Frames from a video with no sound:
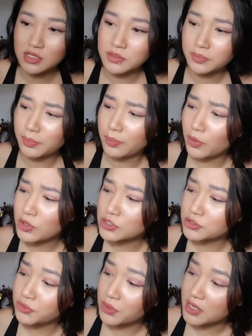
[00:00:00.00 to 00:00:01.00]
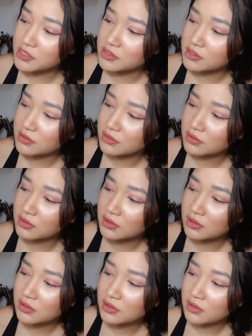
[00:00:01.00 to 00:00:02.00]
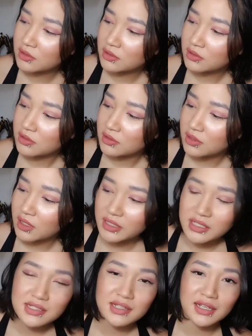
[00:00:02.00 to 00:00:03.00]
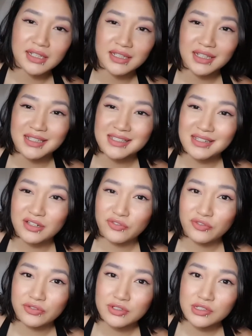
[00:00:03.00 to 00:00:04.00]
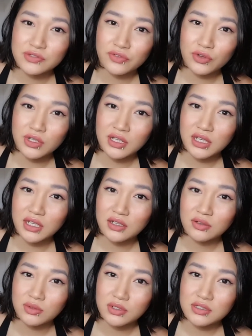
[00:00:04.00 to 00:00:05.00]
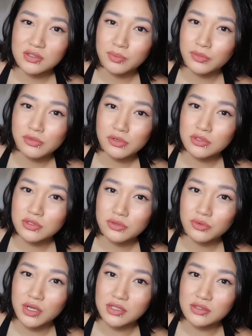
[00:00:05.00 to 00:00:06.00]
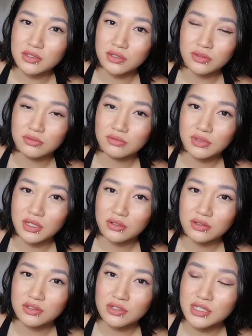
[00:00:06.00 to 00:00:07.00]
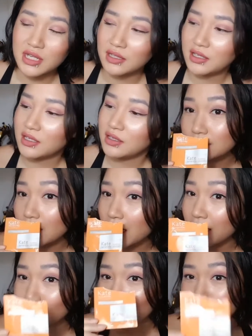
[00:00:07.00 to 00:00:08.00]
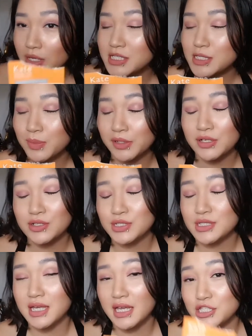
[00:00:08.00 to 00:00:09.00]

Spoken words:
It's moisturizer. I just like that they said it's exfoliate when it's a moisturizer. I don't understand that. I like the way it smells.